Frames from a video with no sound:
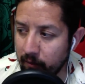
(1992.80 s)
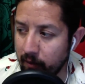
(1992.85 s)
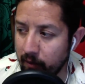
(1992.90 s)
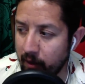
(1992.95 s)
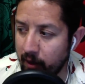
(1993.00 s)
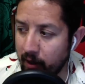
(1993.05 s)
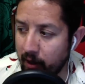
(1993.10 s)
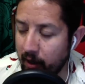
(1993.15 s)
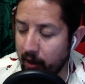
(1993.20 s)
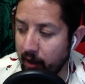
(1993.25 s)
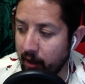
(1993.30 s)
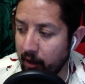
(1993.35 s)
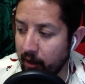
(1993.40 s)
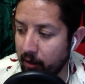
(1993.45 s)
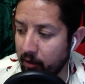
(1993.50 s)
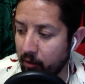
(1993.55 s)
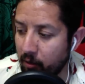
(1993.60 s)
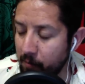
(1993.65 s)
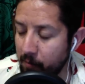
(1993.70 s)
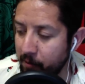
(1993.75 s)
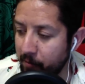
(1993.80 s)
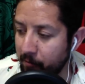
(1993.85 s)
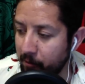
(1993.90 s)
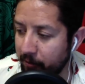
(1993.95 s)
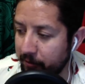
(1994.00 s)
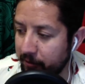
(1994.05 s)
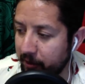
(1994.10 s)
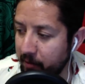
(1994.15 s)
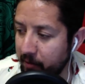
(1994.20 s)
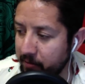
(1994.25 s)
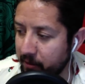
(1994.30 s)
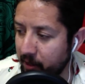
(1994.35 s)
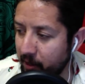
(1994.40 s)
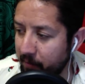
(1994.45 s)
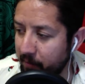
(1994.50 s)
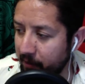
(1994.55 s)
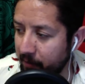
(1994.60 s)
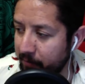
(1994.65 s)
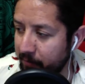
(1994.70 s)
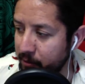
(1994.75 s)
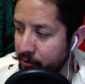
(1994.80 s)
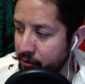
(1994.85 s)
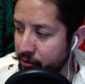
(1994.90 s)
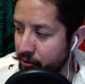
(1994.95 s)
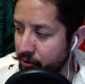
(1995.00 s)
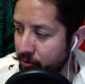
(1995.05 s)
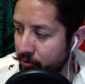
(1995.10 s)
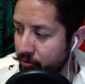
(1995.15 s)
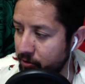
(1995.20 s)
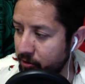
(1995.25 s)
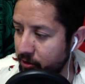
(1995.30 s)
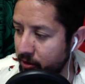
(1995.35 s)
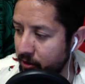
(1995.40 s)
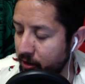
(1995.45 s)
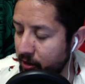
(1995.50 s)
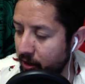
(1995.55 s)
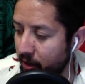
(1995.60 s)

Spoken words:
CONMEBOL teams coming up in June